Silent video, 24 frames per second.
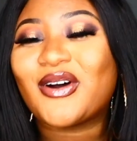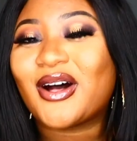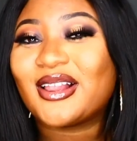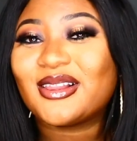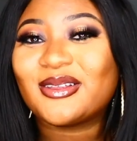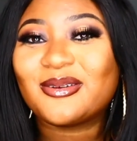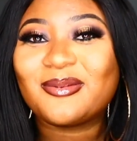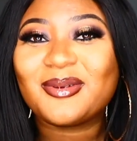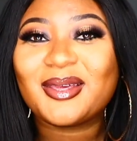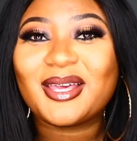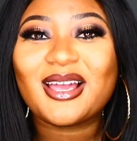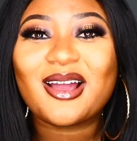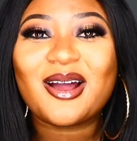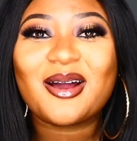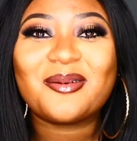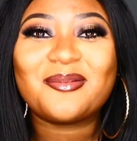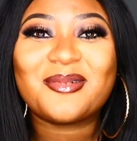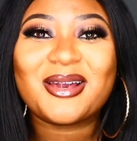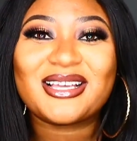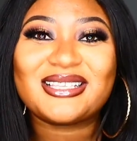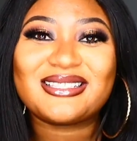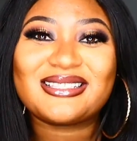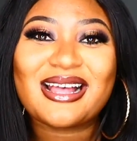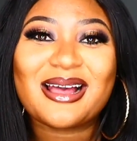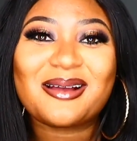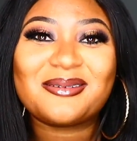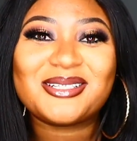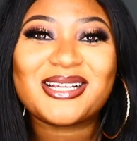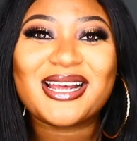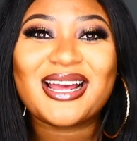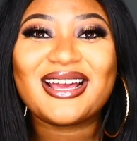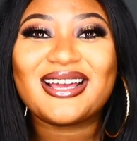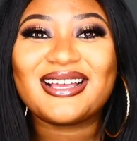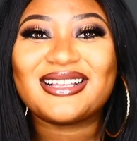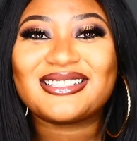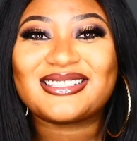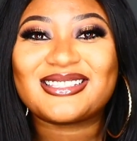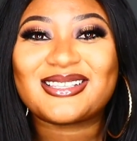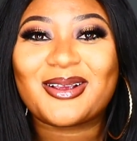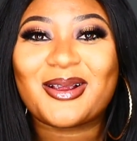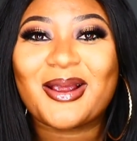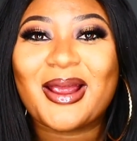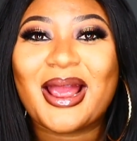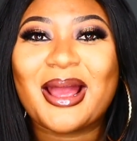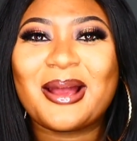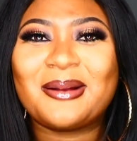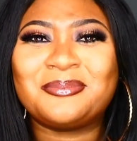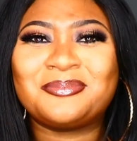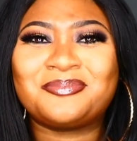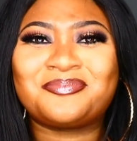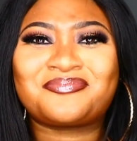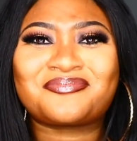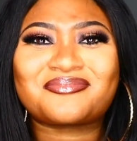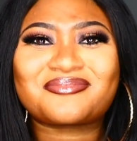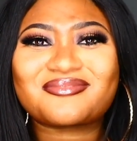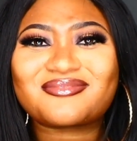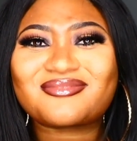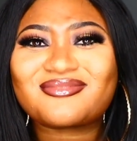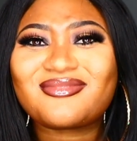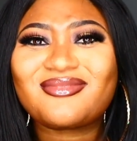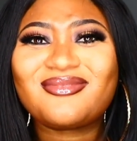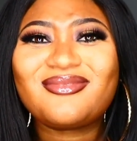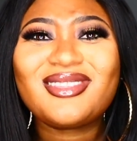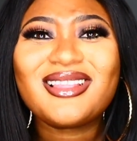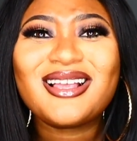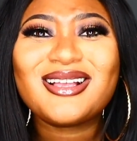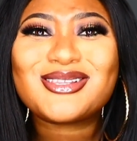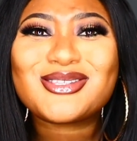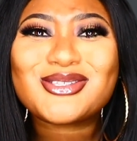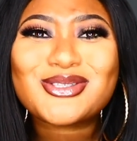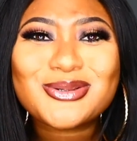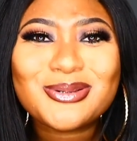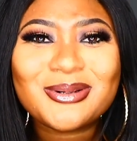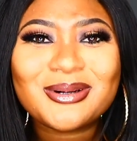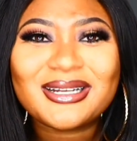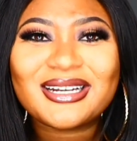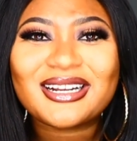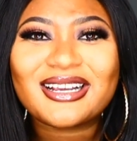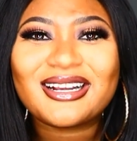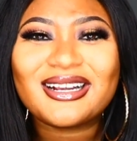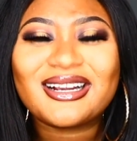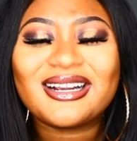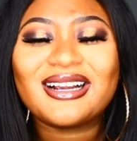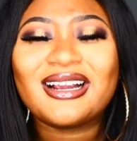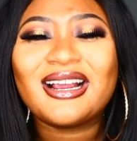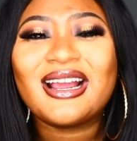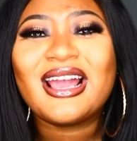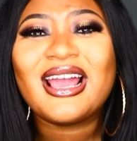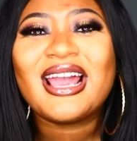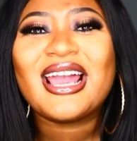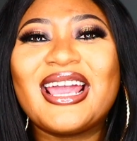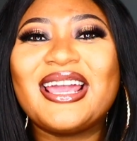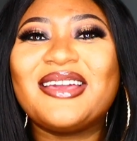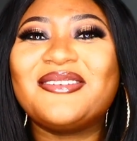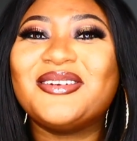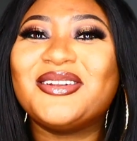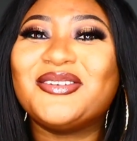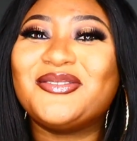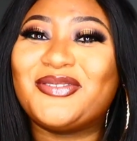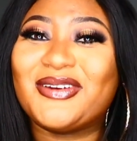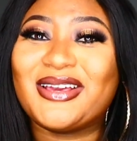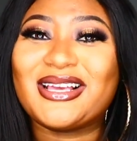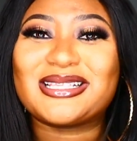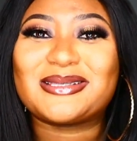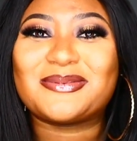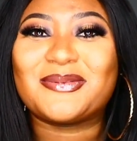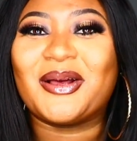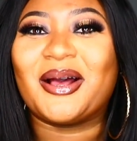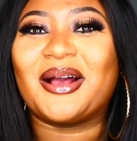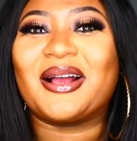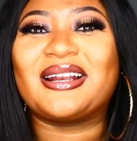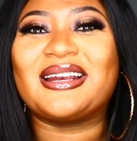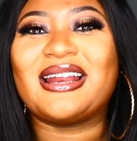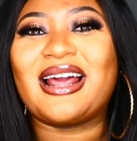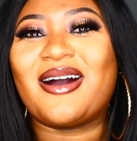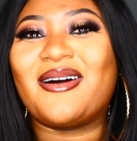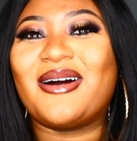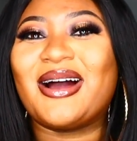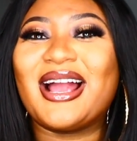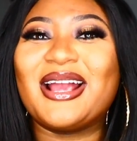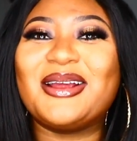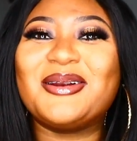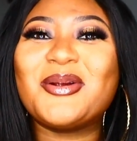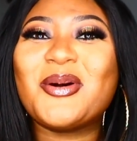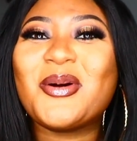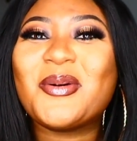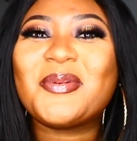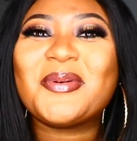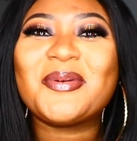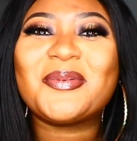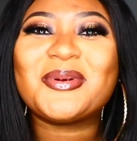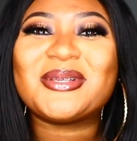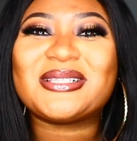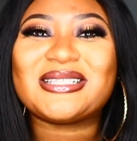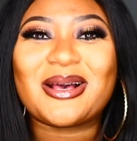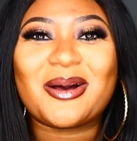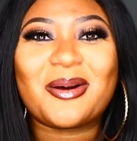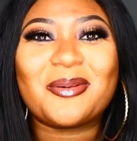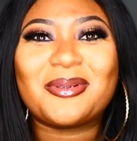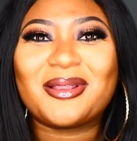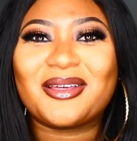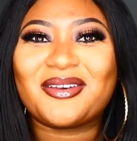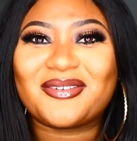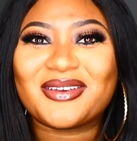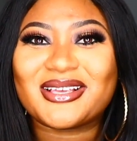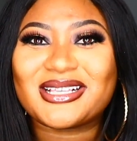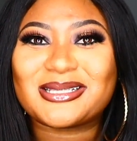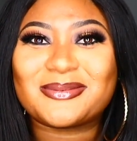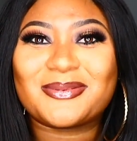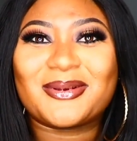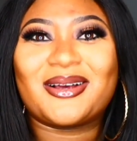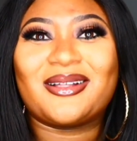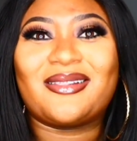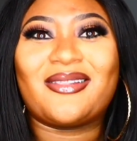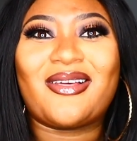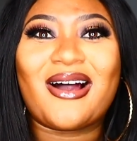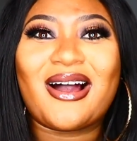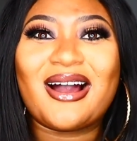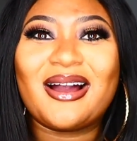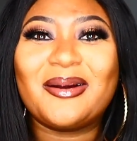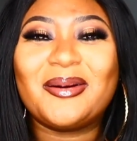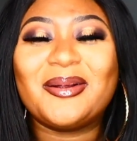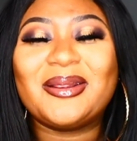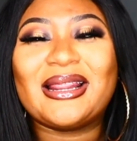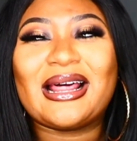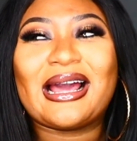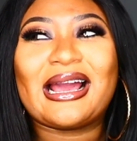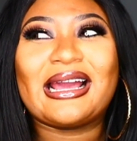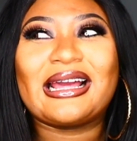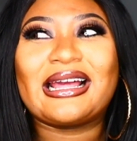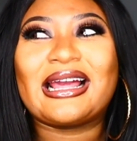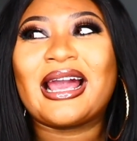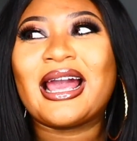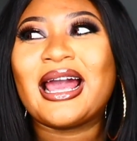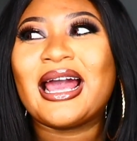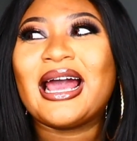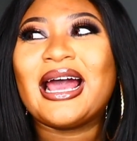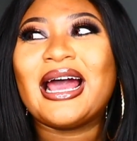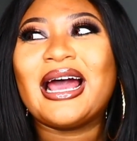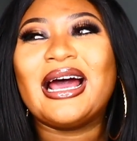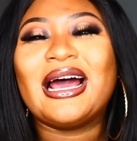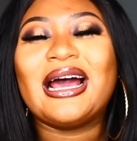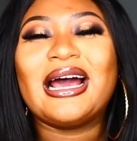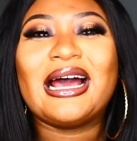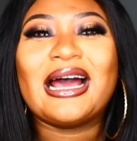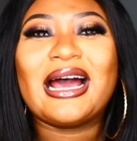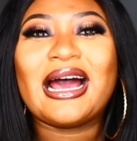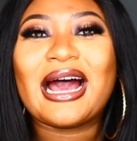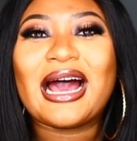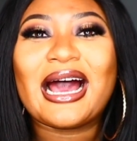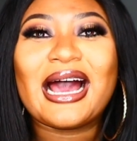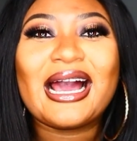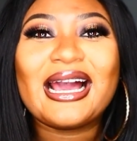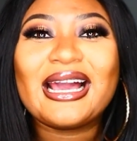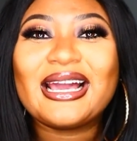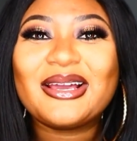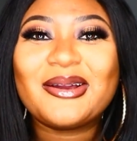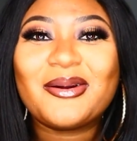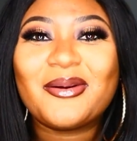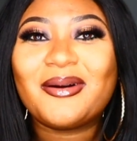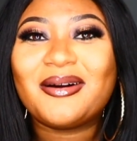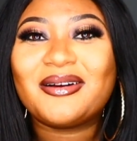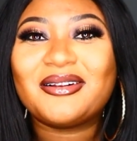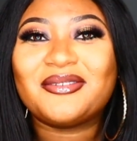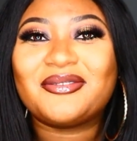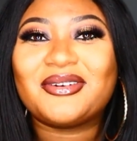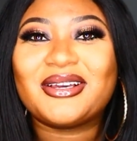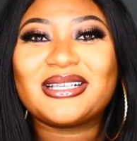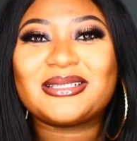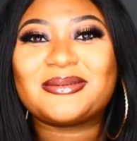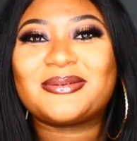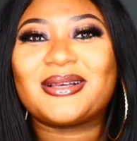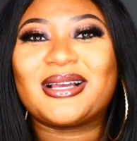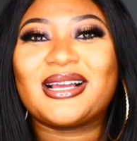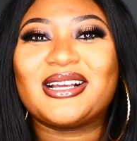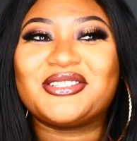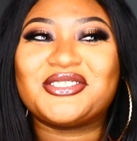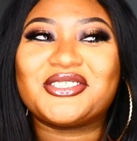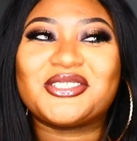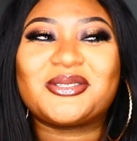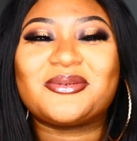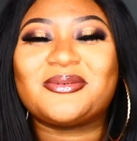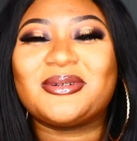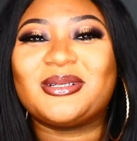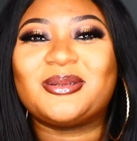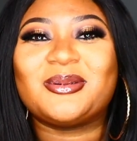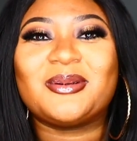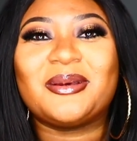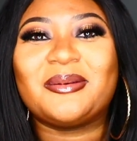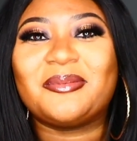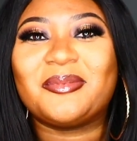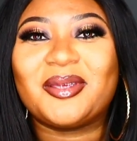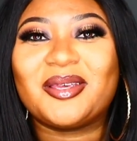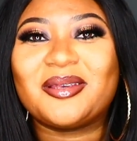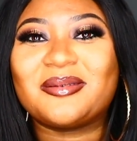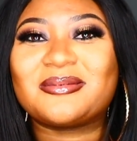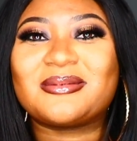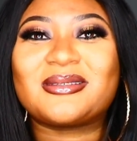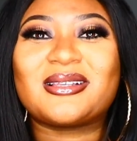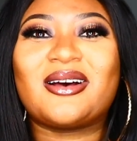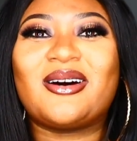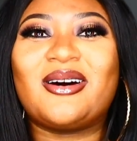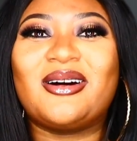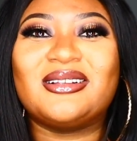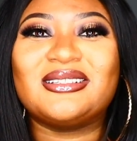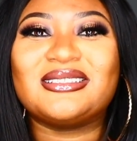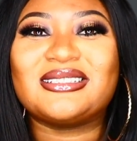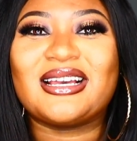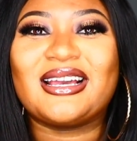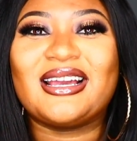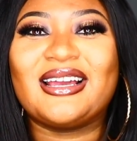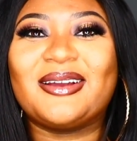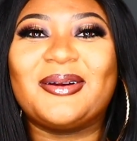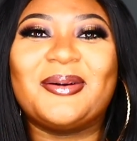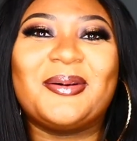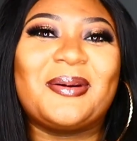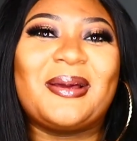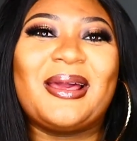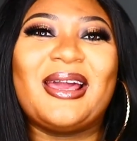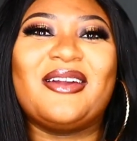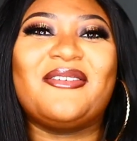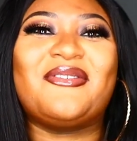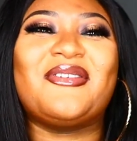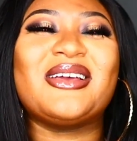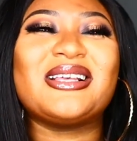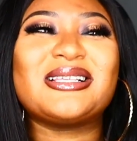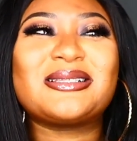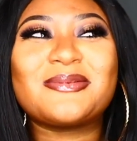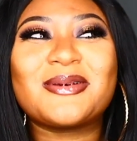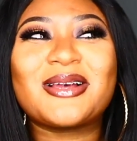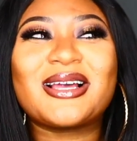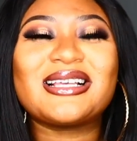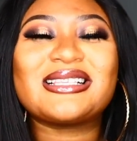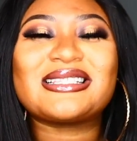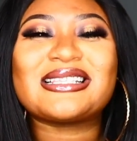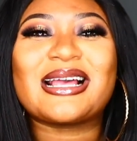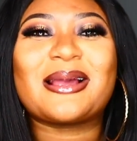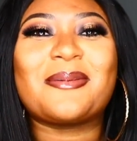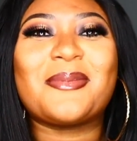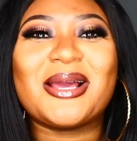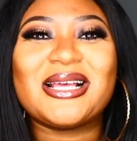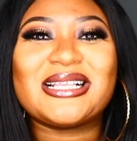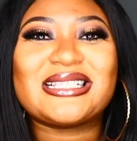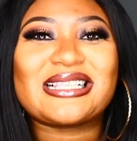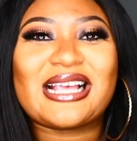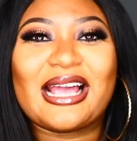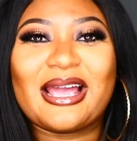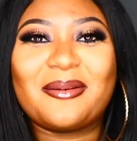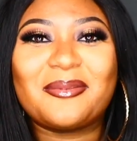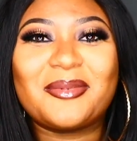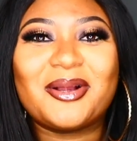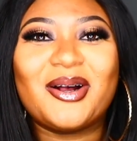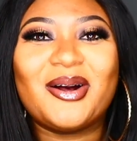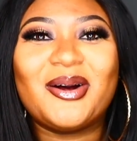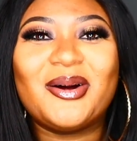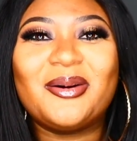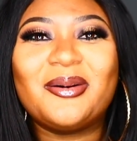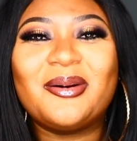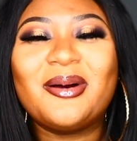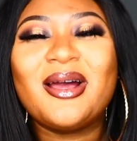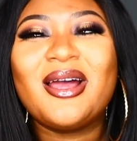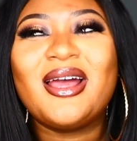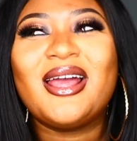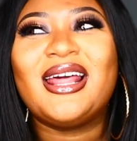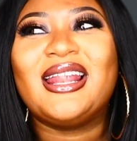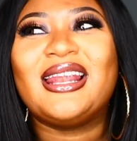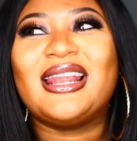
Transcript: follow me on my Snapchat, Instagram, Twitter, even Facebook. Now I know people downplay Facebook a lot. Like, I go on Facebook and just retweet memes all day, okay? Facebook is like my scapegoat.